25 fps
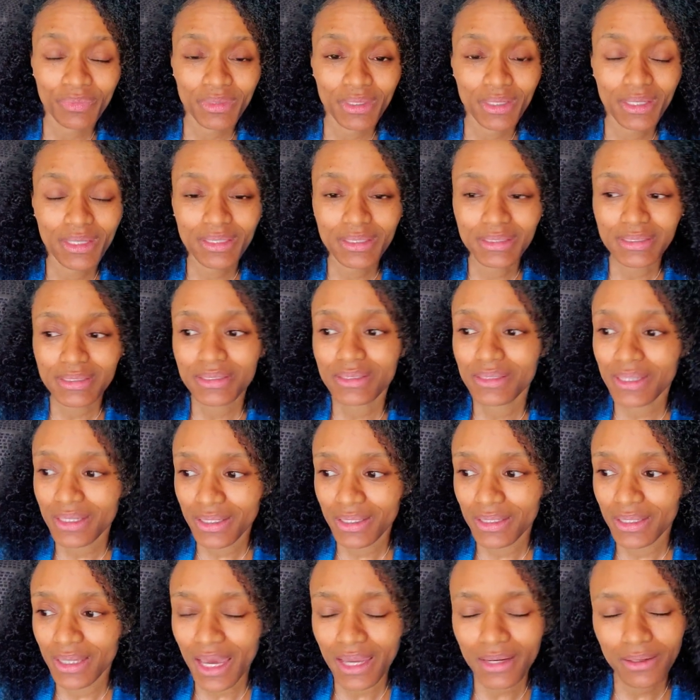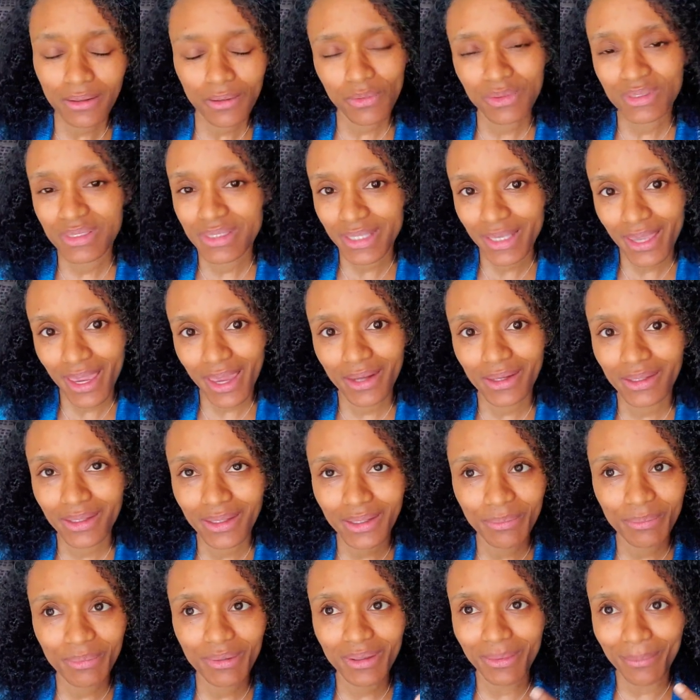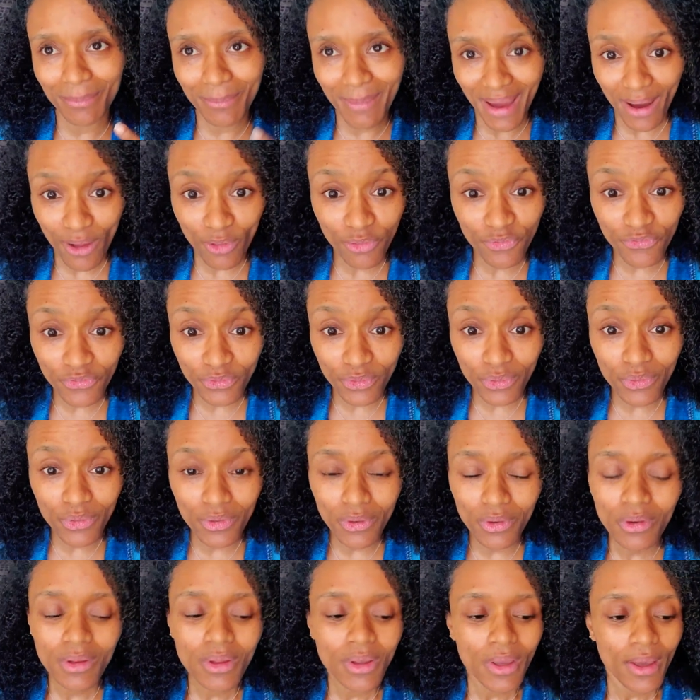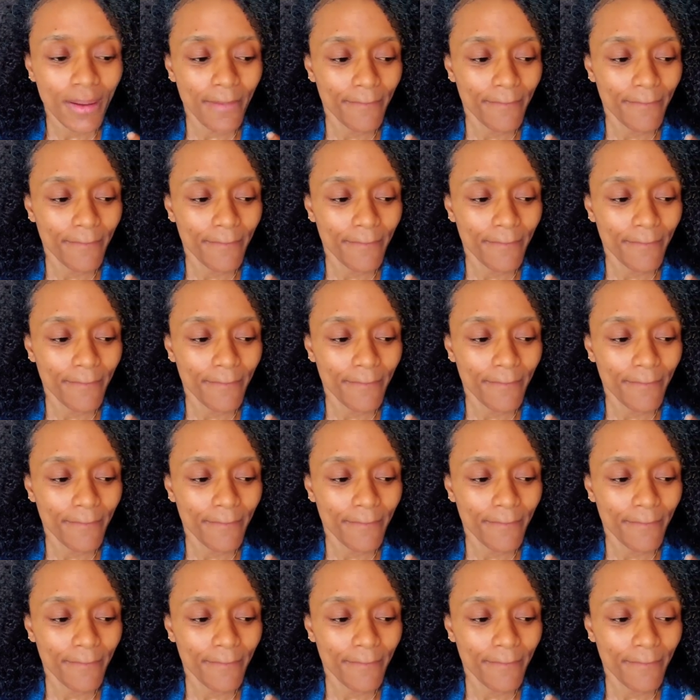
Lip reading: And I know it could be a mouthful,